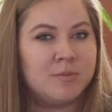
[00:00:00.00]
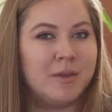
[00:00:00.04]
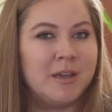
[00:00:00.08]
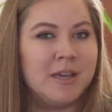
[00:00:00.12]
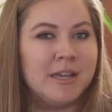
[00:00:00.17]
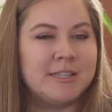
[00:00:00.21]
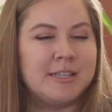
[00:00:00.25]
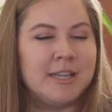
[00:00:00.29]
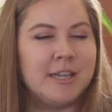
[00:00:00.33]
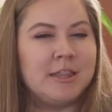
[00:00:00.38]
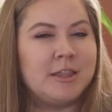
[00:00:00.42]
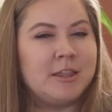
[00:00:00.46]

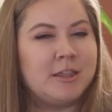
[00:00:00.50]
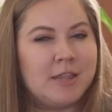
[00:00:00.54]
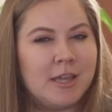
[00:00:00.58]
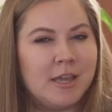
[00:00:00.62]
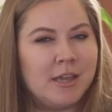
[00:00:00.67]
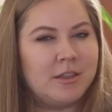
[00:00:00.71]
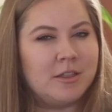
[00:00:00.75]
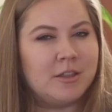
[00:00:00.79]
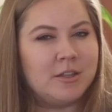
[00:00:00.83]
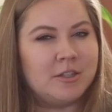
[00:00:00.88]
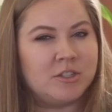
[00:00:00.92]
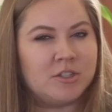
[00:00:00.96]
because I
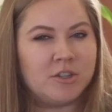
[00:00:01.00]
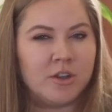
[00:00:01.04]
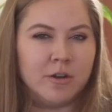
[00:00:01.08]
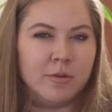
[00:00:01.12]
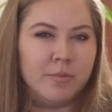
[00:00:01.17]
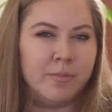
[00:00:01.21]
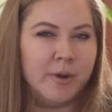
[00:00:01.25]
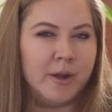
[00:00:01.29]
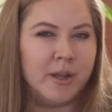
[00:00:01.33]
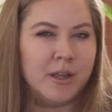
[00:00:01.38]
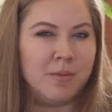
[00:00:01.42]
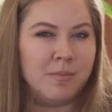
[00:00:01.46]
think this
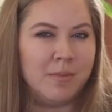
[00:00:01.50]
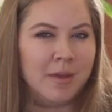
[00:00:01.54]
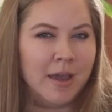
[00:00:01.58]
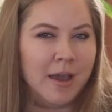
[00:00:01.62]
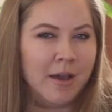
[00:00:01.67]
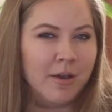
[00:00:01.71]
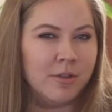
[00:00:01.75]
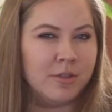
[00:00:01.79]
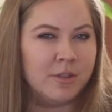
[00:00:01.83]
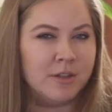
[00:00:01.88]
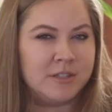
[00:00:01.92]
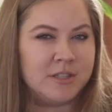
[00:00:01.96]
started breaking me
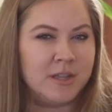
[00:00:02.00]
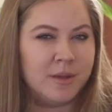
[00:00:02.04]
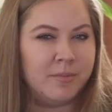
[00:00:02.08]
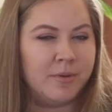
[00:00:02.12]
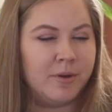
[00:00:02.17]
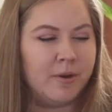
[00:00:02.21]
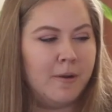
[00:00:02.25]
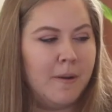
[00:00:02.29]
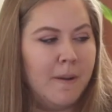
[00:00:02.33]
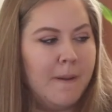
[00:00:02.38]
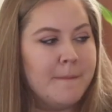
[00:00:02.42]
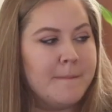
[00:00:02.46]
out in the
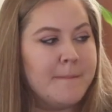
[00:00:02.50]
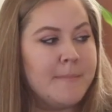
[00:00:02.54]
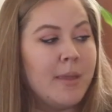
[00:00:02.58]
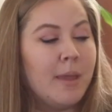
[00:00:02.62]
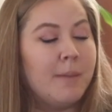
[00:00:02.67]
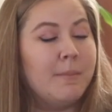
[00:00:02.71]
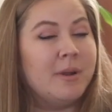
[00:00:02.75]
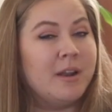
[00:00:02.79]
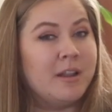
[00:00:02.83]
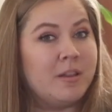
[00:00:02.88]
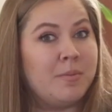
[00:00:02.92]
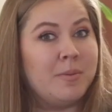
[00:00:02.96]
summer,
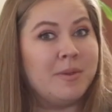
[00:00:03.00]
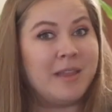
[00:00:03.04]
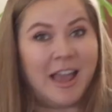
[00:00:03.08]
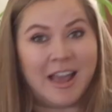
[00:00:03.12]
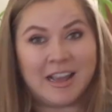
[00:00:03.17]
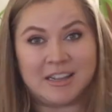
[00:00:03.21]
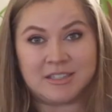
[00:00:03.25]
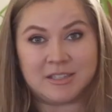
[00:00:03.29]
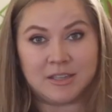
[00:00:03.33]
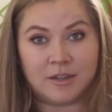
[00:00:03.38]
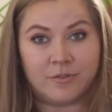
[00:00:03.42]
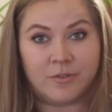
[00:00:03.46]
but it's been
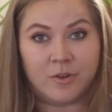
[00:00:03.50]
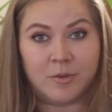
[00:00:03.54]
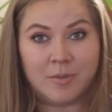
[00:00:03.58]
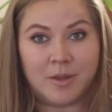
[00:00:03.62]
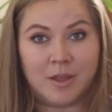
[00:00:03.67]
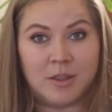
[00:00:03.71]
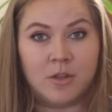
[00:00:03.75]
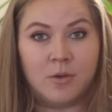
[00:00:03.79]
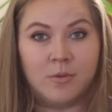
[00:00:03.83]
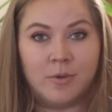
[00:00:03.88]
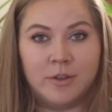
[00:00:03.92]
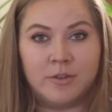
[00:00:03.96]
excellent for
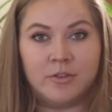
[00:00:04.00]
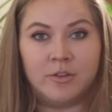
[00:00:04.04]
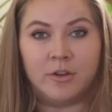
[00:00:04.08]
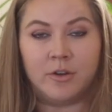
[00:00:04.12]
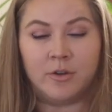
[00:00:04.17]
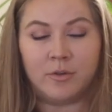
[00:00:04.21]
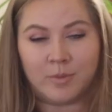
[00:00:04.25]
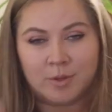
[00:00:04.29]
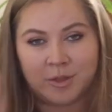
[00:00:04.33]
me in the winter